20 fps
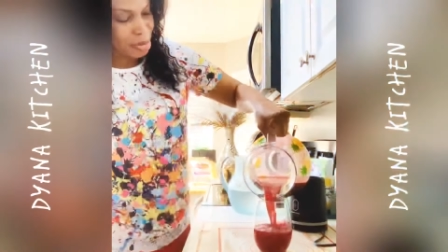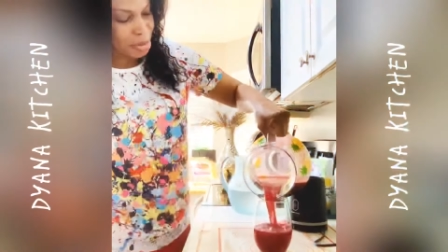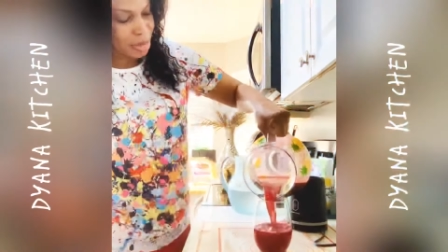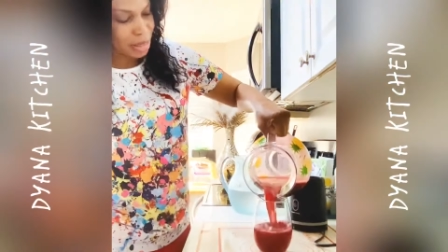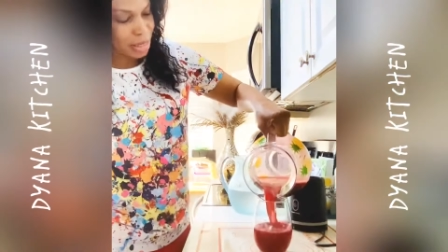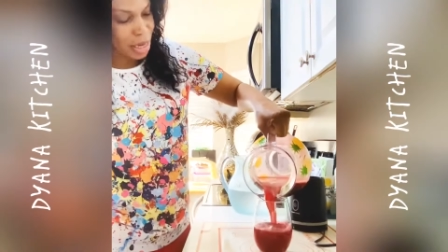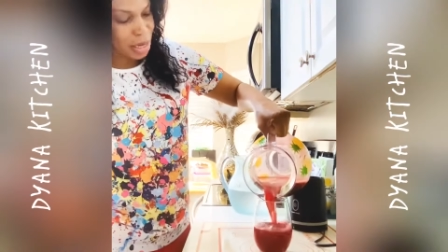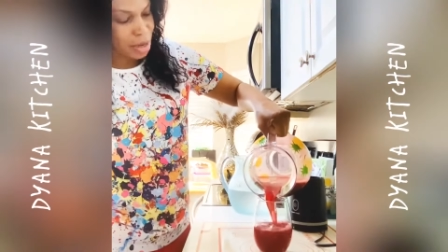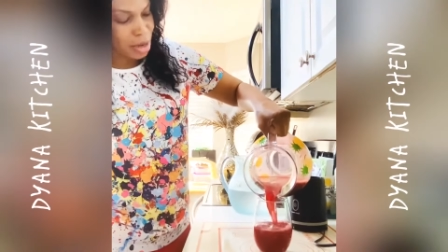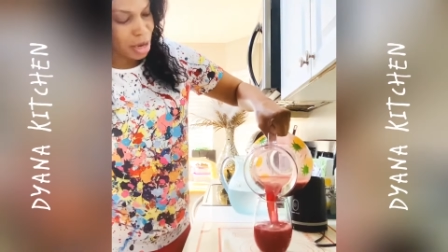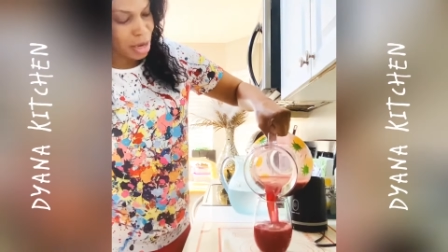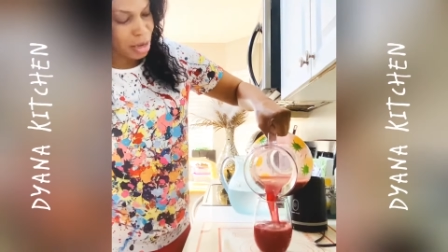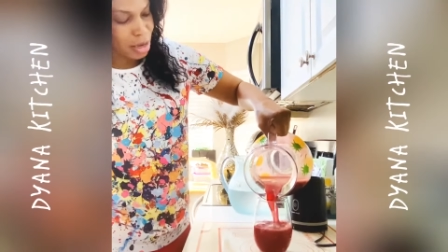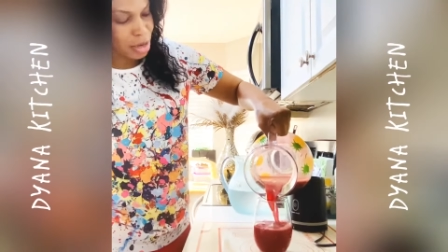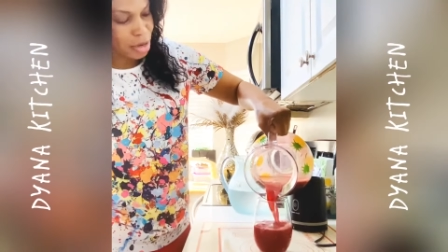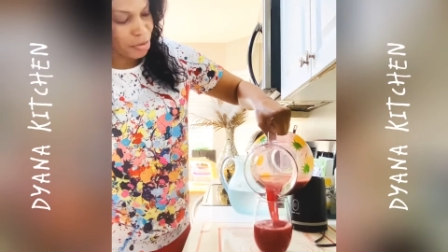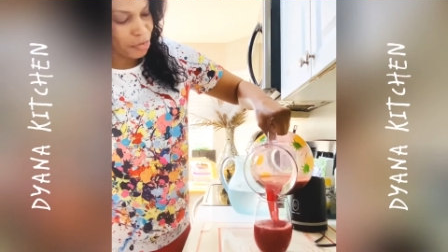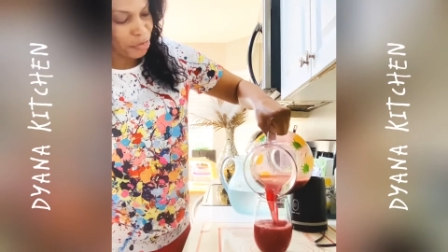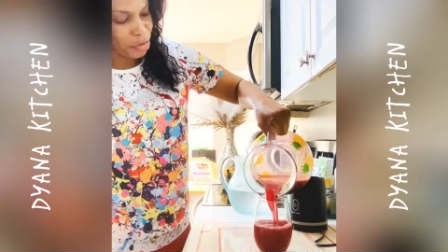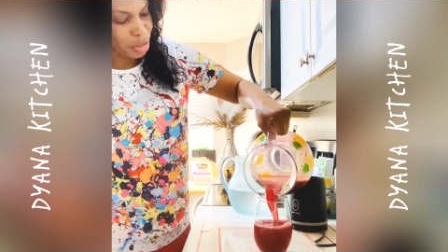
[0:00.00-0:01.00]
me say I
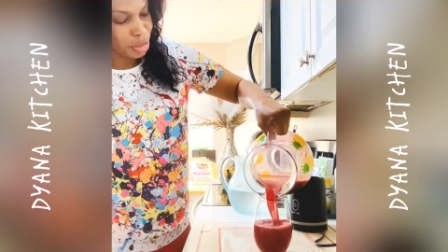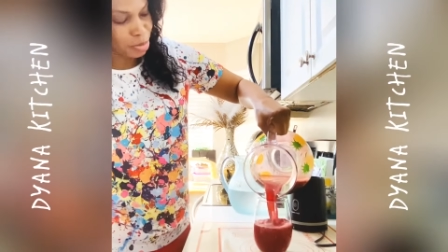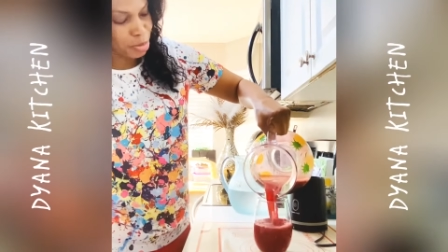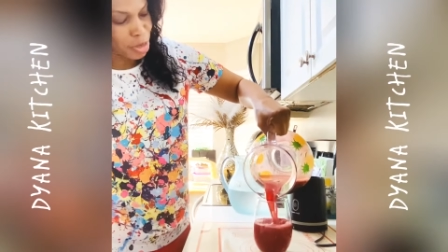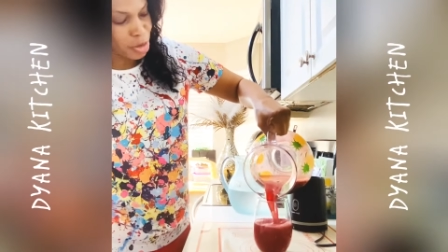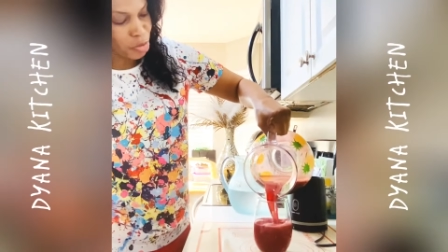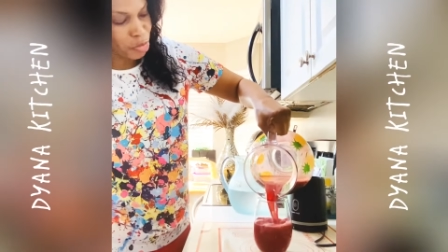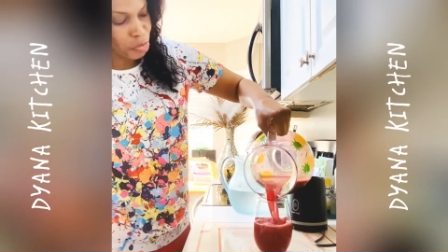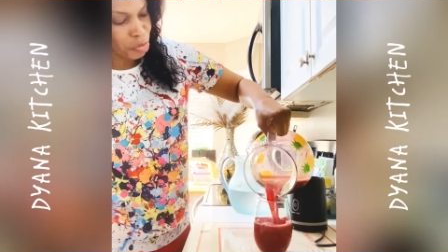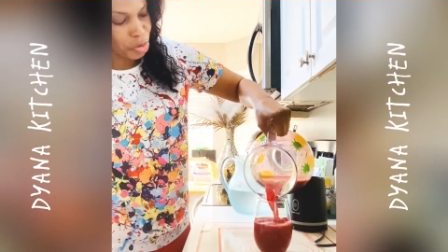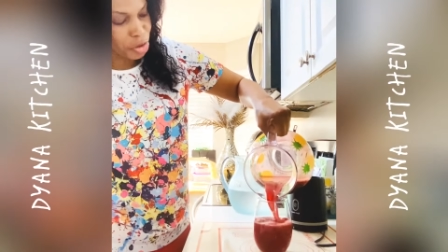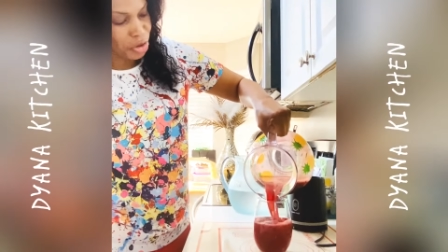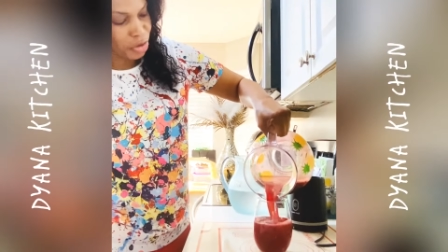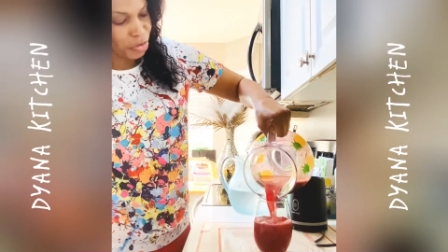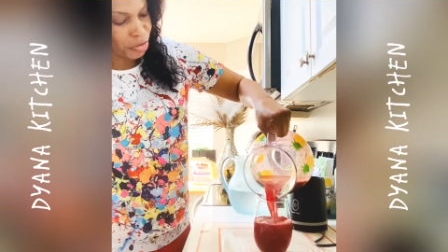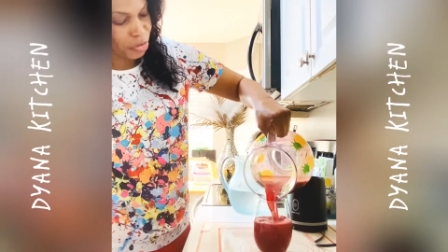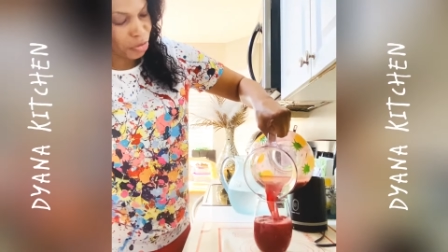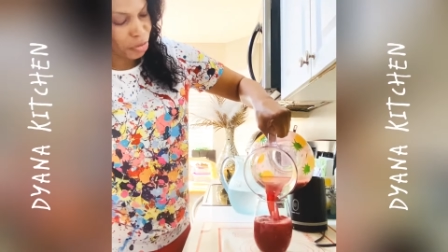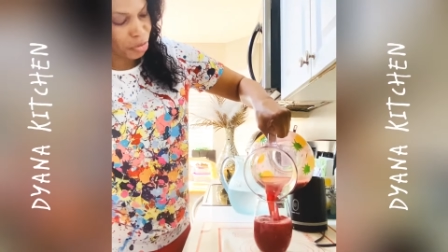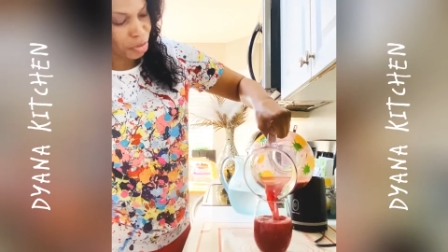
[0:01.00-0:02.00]
another fresh beetroot
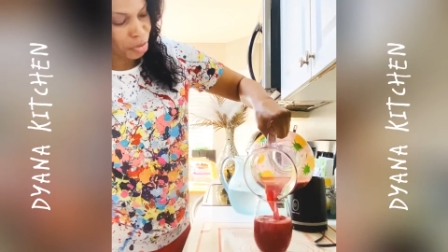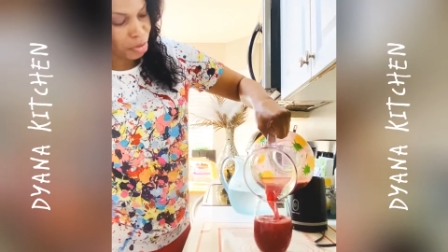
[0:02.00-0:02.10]
this.